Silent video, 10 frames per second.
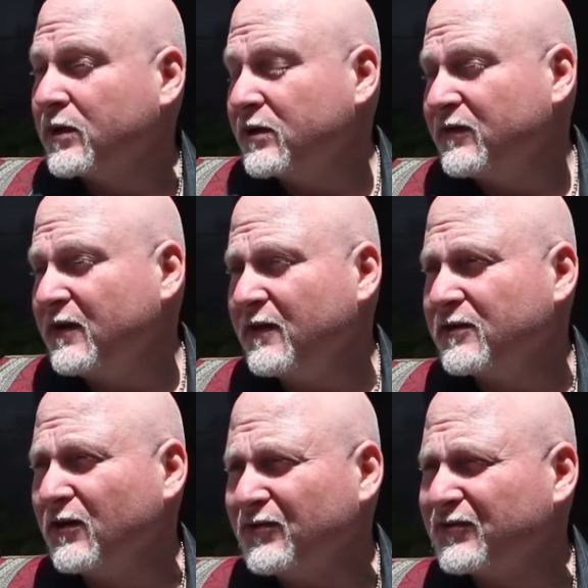Well, you see the
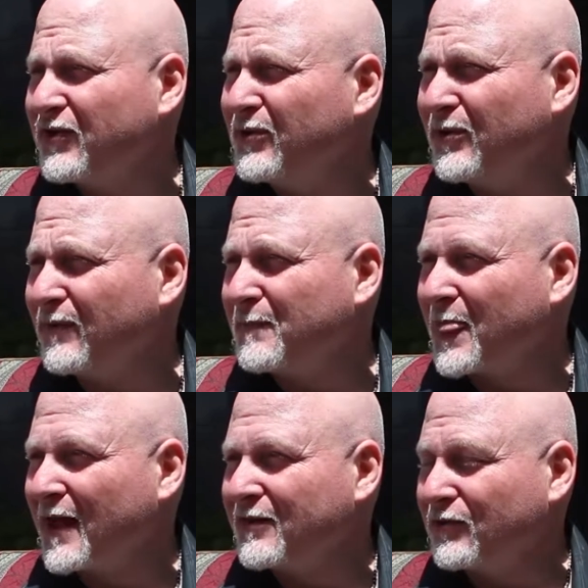adults too.
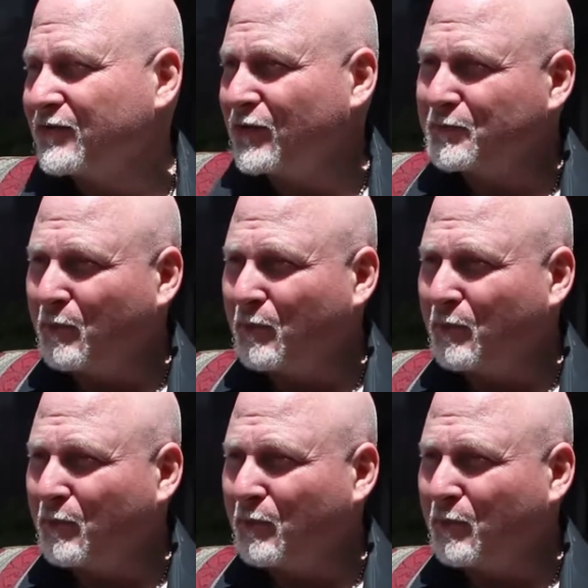There's